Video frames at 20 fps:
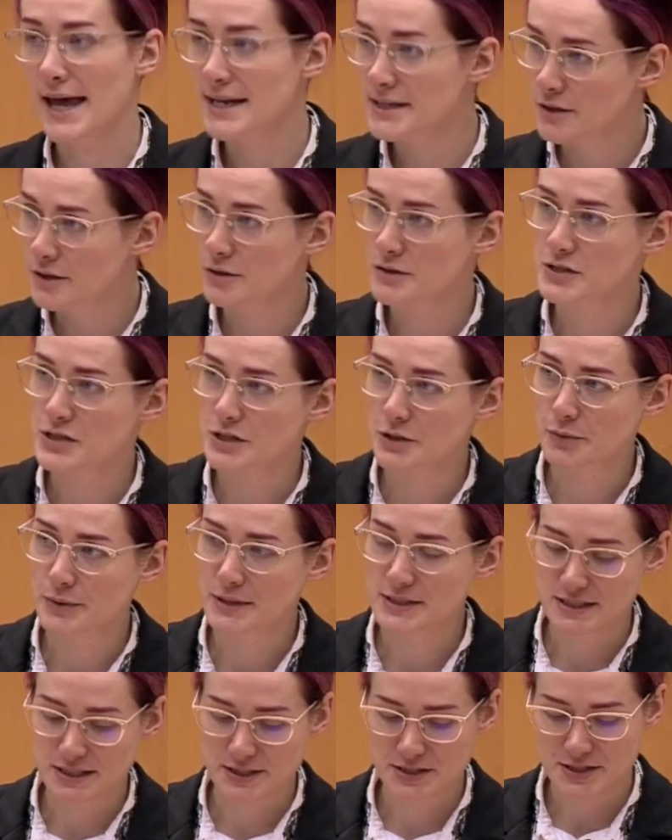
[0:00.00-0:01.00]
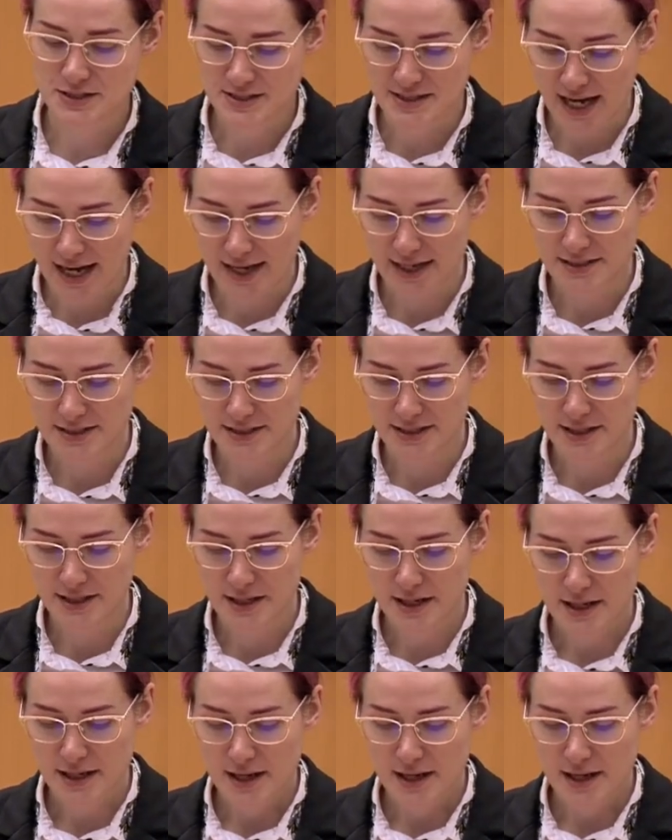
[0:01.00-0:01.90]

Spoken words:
and consequently society.